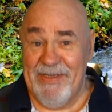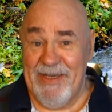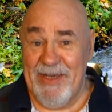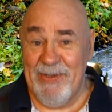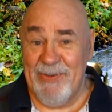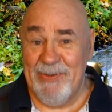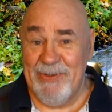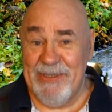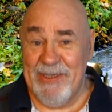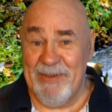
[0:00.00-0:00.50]

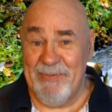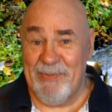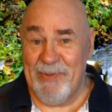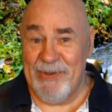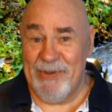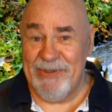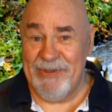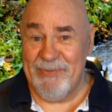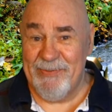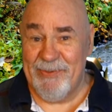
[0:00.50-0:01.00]
How's that
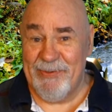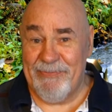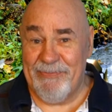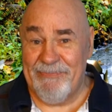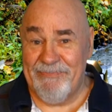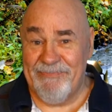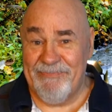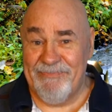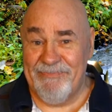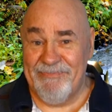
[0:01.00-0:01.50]
possible?
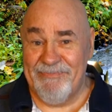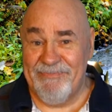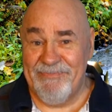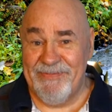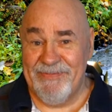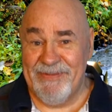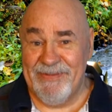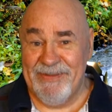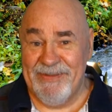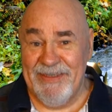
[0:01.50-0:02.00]

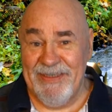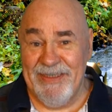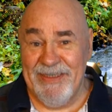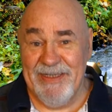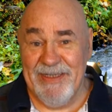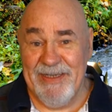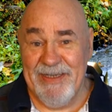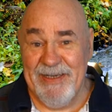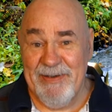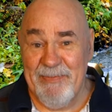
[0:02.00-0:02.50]

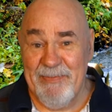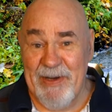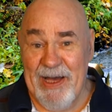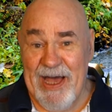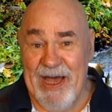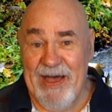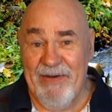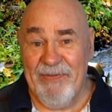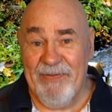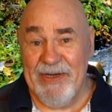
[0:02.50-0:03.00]

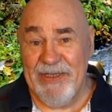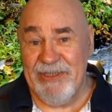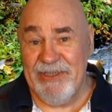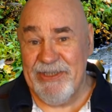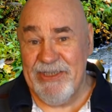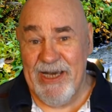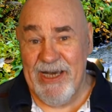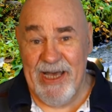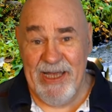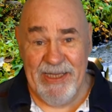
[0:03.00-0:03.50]
My
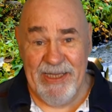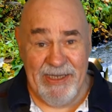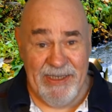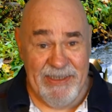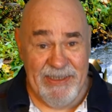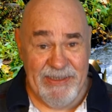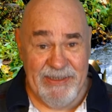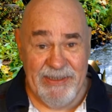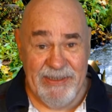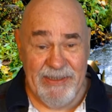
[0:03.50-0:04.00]
average
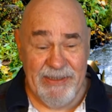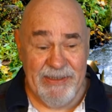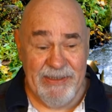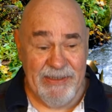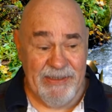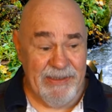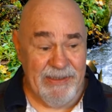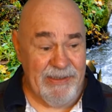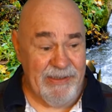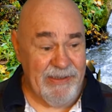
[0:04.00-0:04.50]
calories
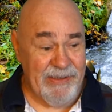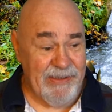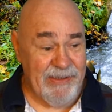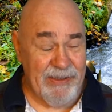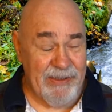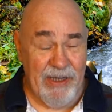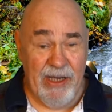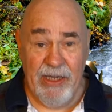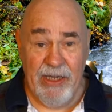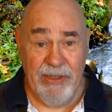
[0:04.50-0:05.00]

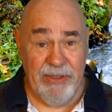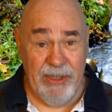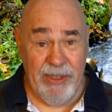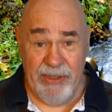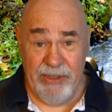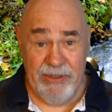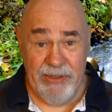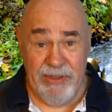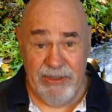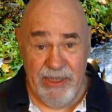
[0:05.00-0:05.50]
are under
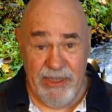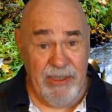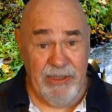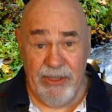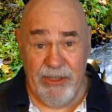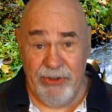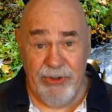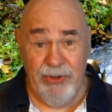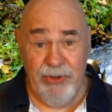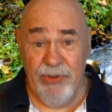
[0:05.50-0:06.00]

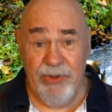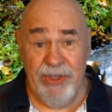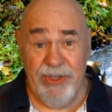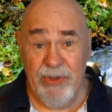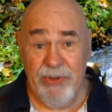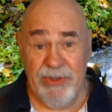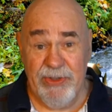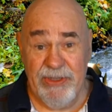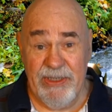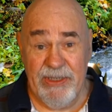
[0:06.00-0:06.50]

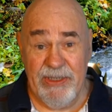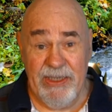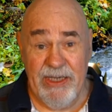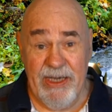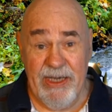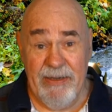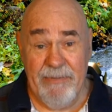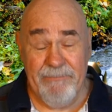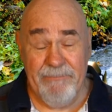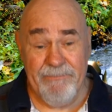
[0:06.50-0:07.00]
2,000 a
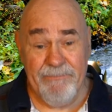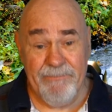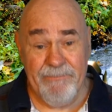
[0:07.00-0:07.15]
day.